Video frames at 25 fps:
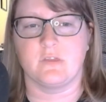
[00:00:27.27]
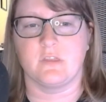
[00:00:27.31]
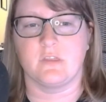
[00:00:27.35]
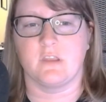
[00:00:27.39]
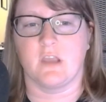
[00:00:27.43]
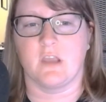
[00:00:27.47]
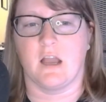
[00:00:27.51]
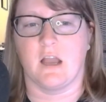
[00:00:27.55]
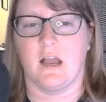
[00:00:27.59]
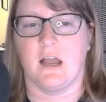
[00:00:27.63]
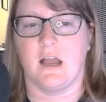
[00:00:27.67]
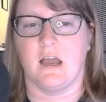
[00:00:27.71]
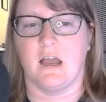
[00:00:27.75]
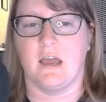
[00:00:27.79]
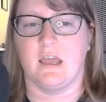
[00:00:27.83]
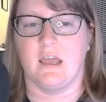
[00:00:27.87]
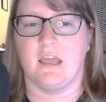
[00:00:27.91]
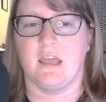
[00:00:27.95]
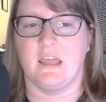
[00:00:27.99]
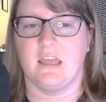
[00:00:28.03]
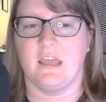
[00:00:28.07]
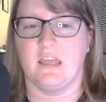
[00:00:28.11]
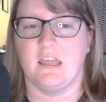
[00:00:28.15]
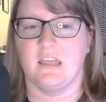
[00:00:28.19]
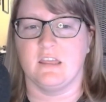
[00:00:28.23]

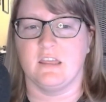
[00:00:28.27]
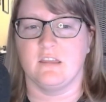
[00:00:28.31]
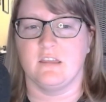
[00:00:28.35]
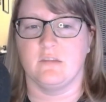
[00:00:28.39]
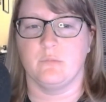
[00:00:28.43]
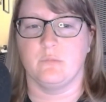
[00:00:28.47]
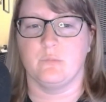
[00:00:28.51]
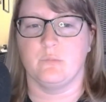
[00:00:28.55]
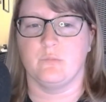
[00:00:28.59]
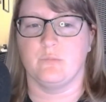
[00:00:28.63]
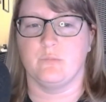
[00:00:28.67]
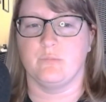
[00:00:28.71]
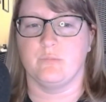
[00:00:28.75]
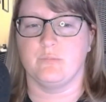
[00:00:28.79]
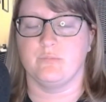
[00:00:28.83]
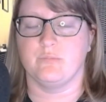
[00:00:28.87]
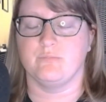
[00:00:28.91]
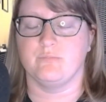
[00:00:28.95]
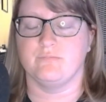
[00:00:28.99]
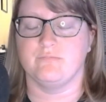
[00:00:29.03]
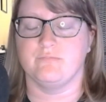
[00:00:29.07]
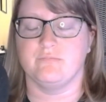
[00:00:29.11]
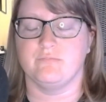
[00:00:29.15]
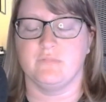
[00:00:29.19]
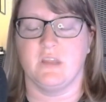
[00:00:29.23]
I
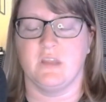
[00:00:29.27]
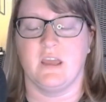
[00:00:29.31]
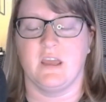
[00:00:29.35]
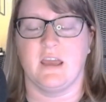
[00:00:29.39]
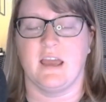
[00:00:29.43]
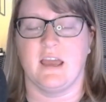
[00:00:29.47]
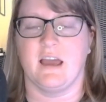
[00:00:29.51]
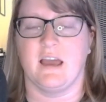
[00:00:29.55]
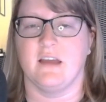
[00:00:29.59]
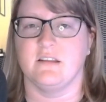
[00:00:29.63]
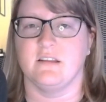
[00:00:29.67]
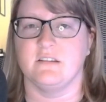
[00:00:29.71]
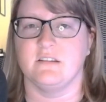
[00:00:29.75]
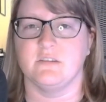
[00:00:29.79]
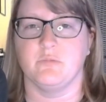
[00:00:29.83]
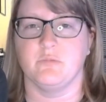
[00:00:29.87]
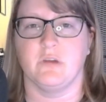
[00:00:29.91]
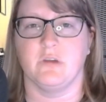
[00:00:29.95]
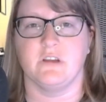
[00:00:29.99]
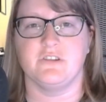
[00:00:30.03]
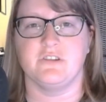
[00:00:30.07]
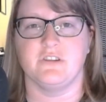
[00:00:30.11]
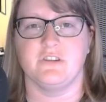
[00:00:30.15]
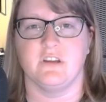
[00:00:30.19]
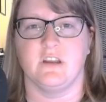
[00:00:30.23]
had
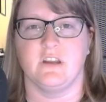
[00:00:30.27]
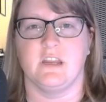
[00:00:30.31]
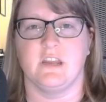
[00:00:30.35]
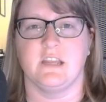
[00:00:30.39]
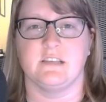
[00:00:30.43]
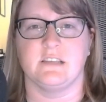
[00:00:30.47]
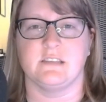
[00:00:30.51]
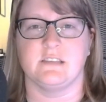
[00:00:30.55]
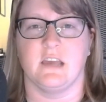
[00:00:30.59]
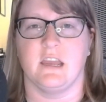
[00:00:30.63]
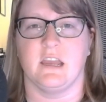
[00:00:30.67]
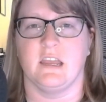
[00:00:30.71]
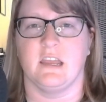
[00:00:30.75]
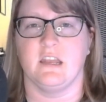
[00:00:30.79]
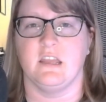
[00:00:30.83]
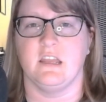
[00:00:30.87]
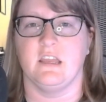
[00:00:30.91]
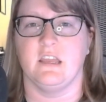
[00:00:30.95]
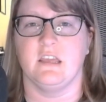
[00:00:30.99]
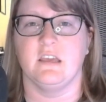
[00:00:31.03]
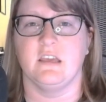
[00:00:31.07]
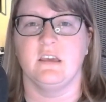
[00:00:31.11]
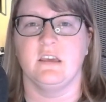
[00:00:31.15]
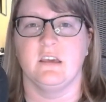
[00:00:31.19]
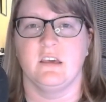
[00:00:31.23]
depression and
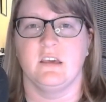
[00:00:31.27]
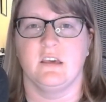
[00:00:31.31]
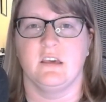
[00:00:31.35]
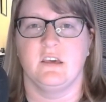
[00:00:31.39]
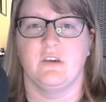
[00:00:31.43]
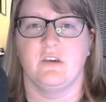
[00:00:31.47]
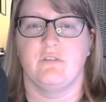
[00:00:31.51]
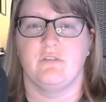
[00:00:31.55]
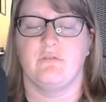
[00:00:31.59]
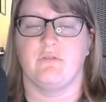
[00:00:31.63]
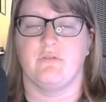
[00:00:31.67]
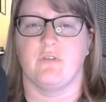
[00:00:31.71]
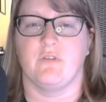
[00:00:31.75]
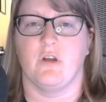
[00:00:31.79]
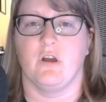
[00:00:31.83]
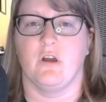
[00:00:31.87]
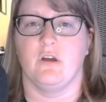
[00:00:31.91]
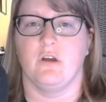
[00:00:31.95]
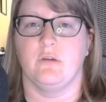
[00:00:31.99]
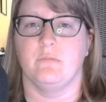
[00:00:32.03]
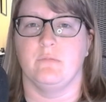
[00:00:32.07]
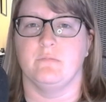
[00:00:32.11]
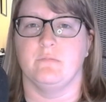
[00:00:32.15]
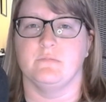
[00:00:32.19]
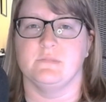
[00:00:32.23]
anxiety
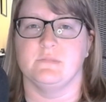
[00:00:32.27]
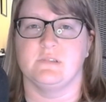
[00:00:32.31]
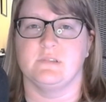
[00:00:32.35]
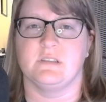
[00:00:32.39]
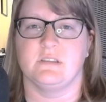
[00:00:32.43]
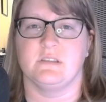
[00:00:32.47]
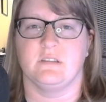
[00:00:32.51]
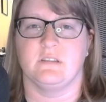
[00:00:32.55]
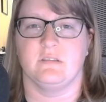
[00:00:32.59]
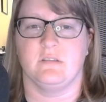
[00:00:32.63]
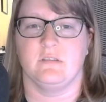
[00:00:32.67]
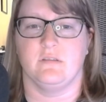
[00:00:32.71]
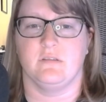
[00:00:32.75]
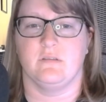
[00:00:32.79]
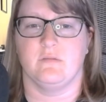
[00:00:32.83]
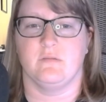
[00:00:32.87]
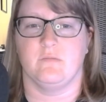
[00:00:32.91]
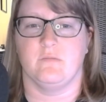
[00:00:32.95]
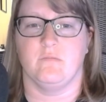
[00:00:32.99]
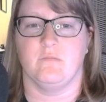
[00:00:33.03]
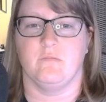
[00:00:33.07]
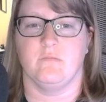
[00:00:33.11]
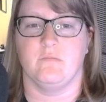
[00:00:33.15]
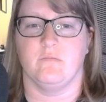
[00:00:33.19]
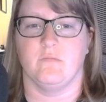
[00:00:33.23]
from
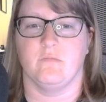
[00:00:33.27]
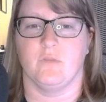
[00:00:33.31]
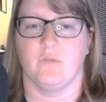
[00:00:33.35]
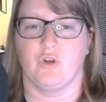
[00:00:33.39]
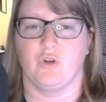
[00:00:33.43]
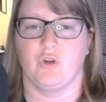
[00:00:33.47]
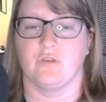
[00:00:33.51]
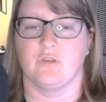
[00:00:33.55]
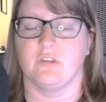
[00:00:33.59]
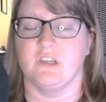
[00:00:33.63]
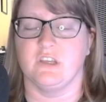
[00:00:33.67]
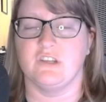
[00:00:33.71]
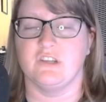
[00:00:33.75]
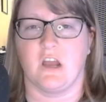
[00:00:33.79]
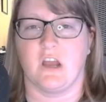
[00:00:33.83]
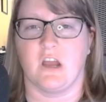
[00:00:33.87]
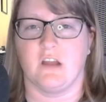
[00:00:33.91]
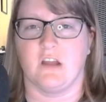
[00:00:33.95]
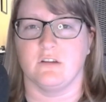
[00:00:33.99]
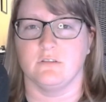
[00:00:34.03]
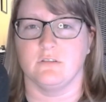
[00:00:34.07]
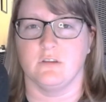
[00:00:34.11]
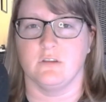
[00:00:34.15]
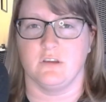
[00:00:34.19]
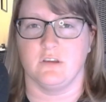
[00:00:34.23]
early
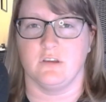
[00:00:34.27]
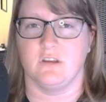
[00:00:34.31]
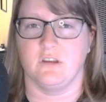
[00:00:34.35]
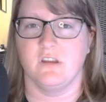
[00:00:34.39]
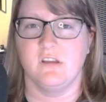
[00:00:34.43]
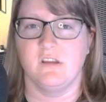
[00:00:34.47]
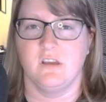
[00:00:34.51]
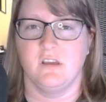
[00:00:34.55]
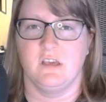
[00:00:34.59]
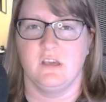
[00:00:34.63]
childhood.